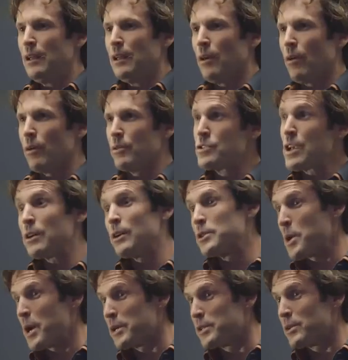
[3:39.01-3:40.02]
or generally
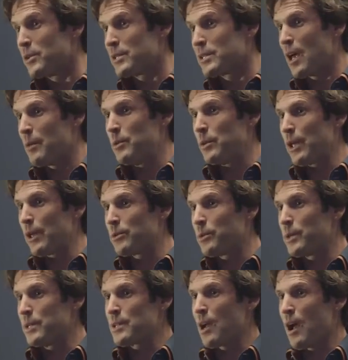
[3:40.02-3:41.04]
try to do is help you get through
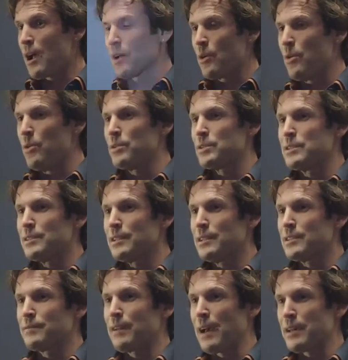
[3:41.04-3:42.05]
these hot coals
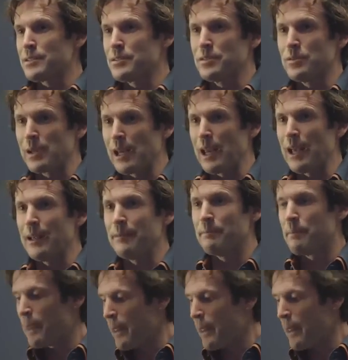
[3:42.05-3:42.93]
as fast as you can